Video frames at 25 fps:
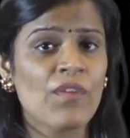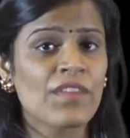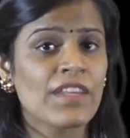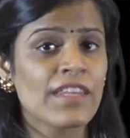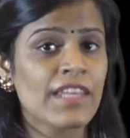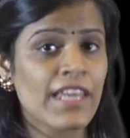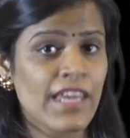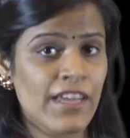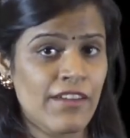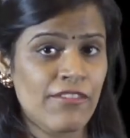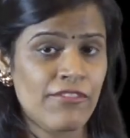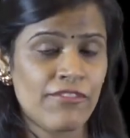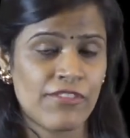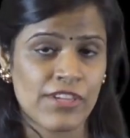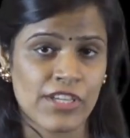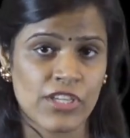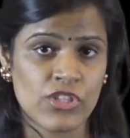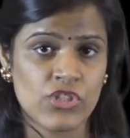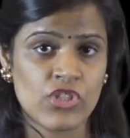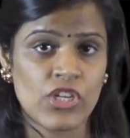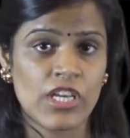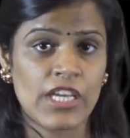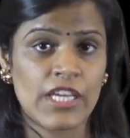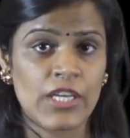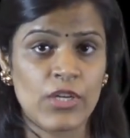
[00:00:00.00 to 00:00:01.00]
On
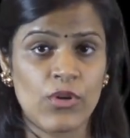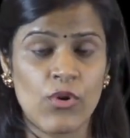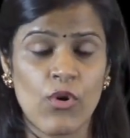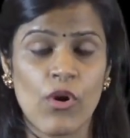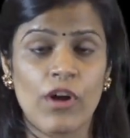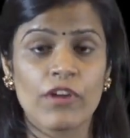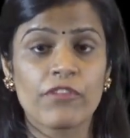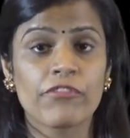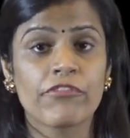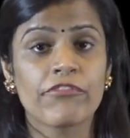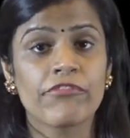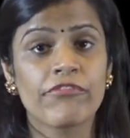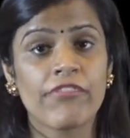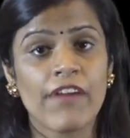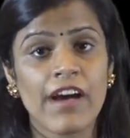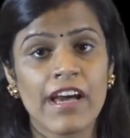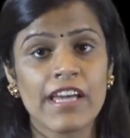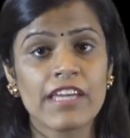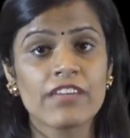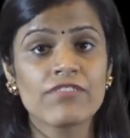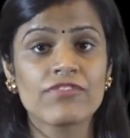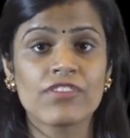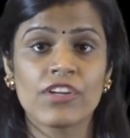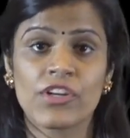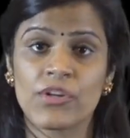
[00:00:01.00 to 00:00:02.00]
average, he got
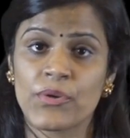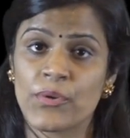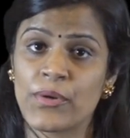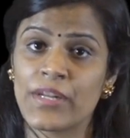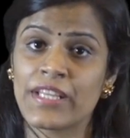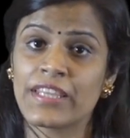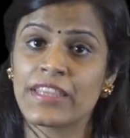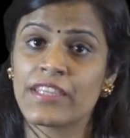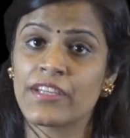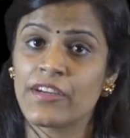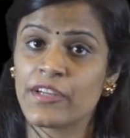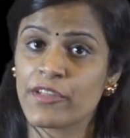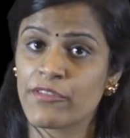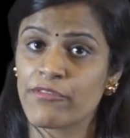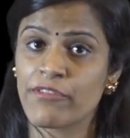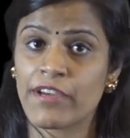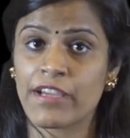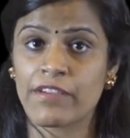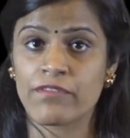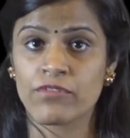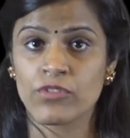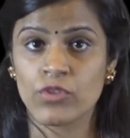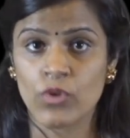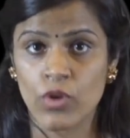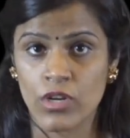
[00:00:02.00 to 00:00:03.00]

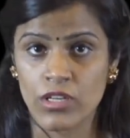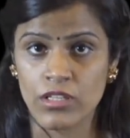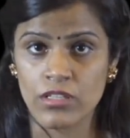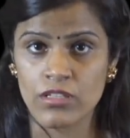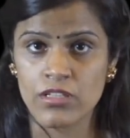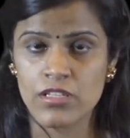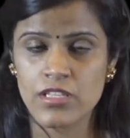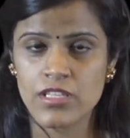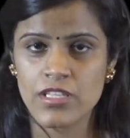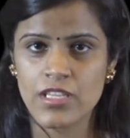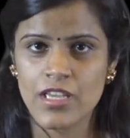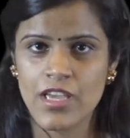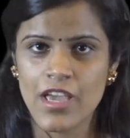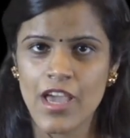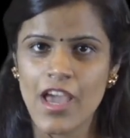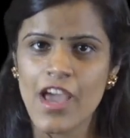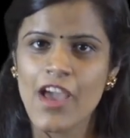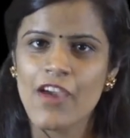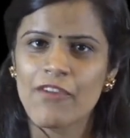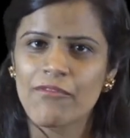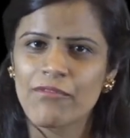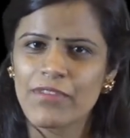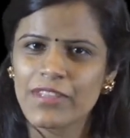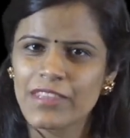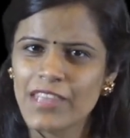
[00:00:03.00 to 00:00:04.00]
$535
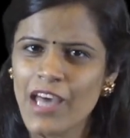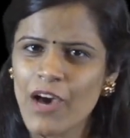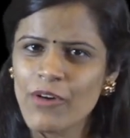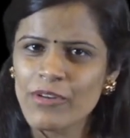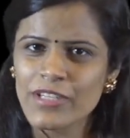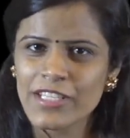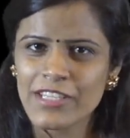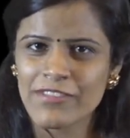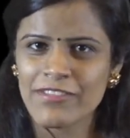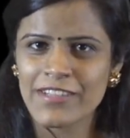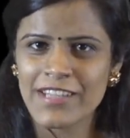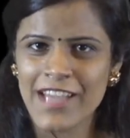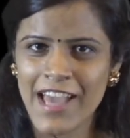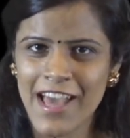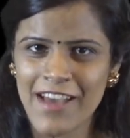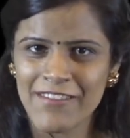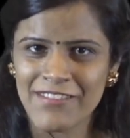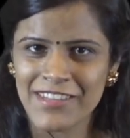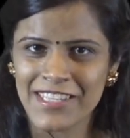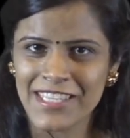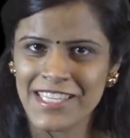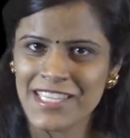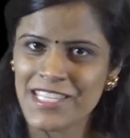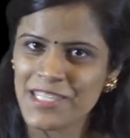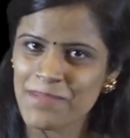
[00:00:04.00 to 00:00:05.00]
without even
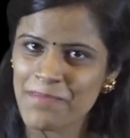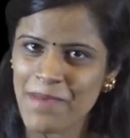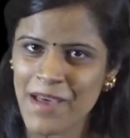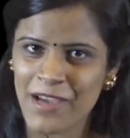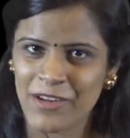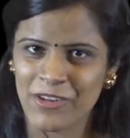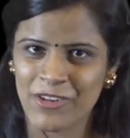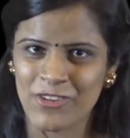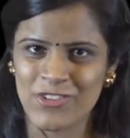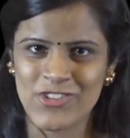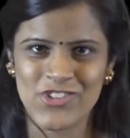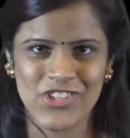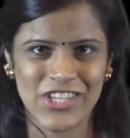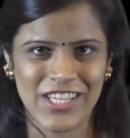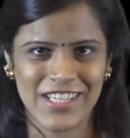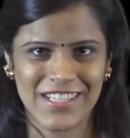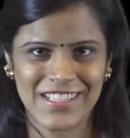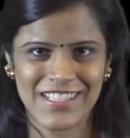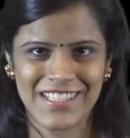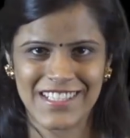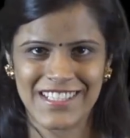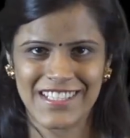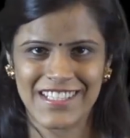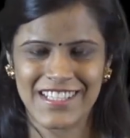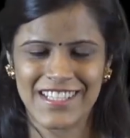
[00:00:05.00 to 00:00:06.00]
having his background
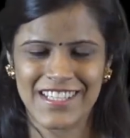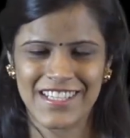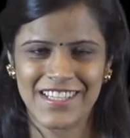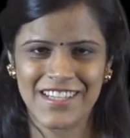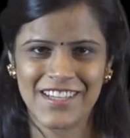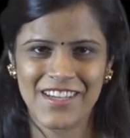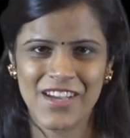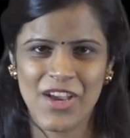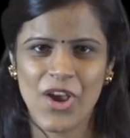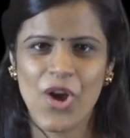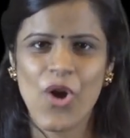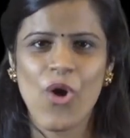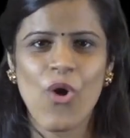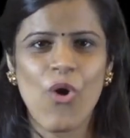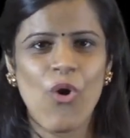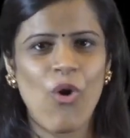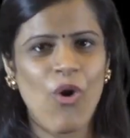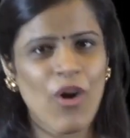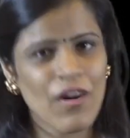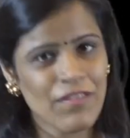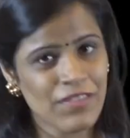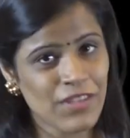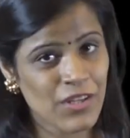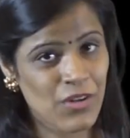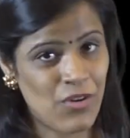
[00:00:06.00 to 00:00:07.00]
checked.
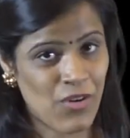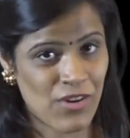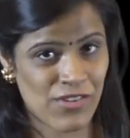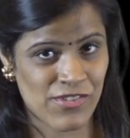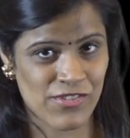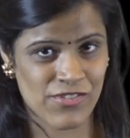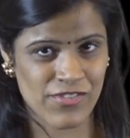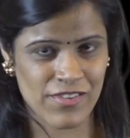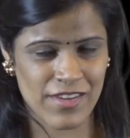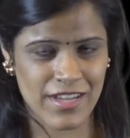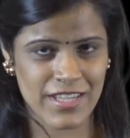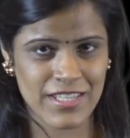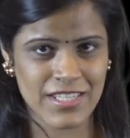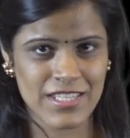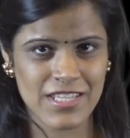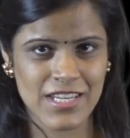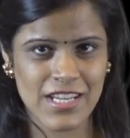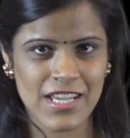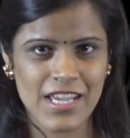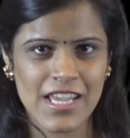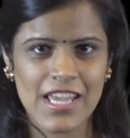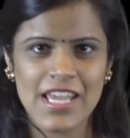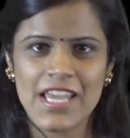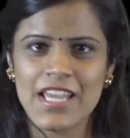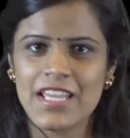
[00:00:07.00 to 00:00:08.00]
On the
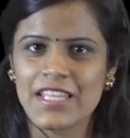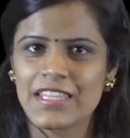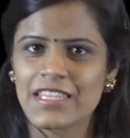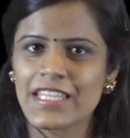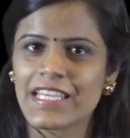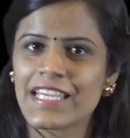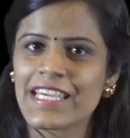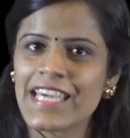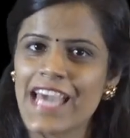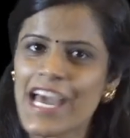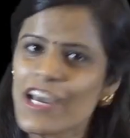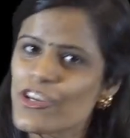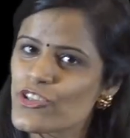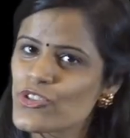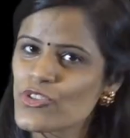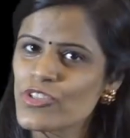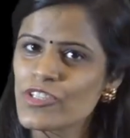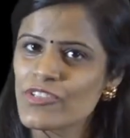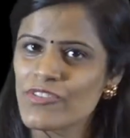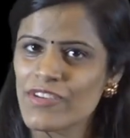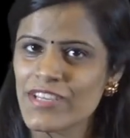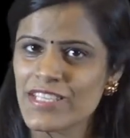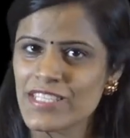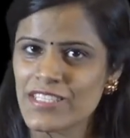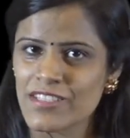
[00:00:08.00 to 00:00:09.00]
contrast, the
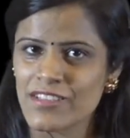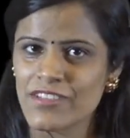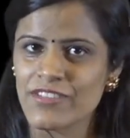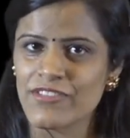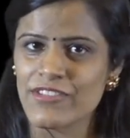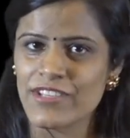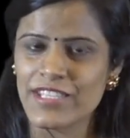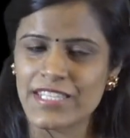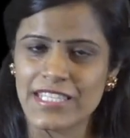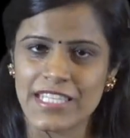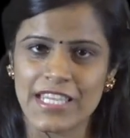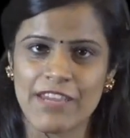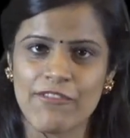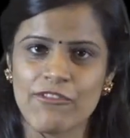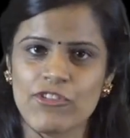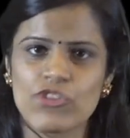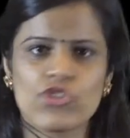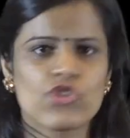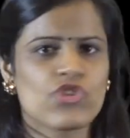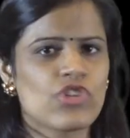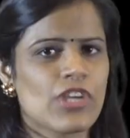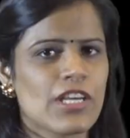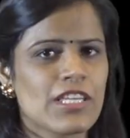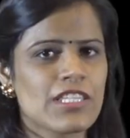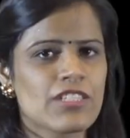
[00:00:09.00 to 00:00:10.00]
casual dresser received
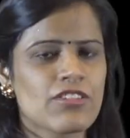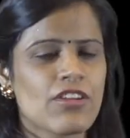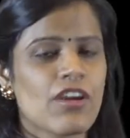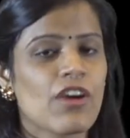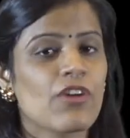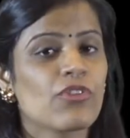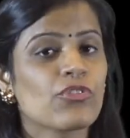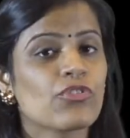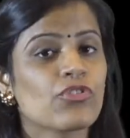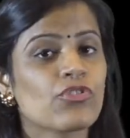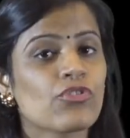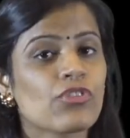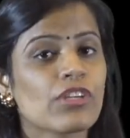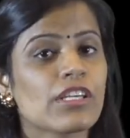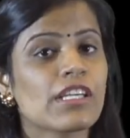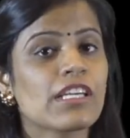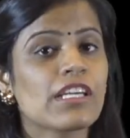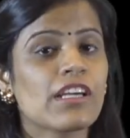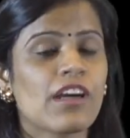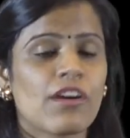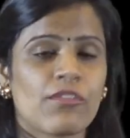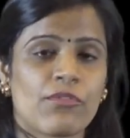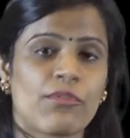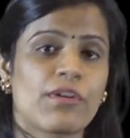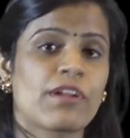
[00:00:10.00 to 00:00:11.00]
just
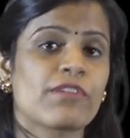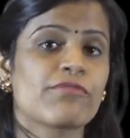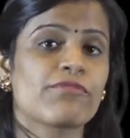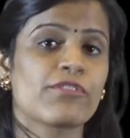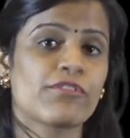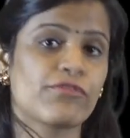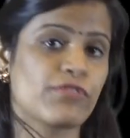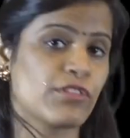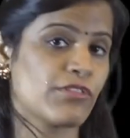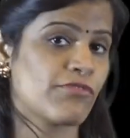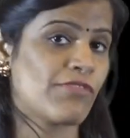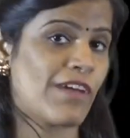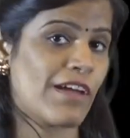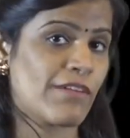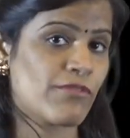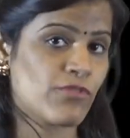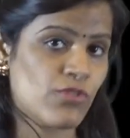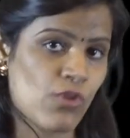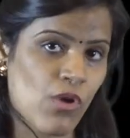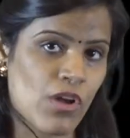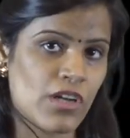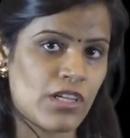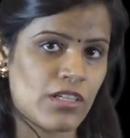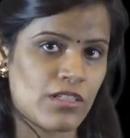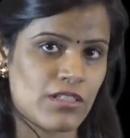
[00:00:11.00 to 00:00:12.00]

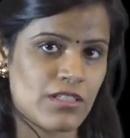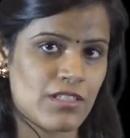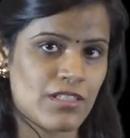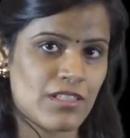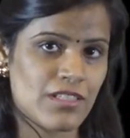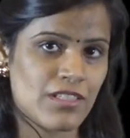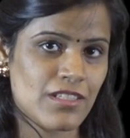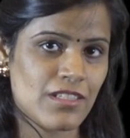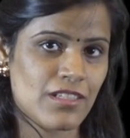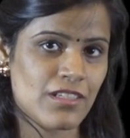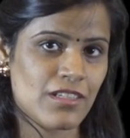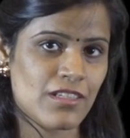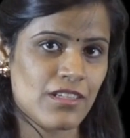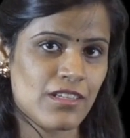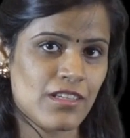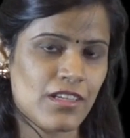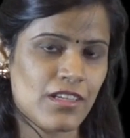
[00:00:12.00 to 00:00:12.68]
$355.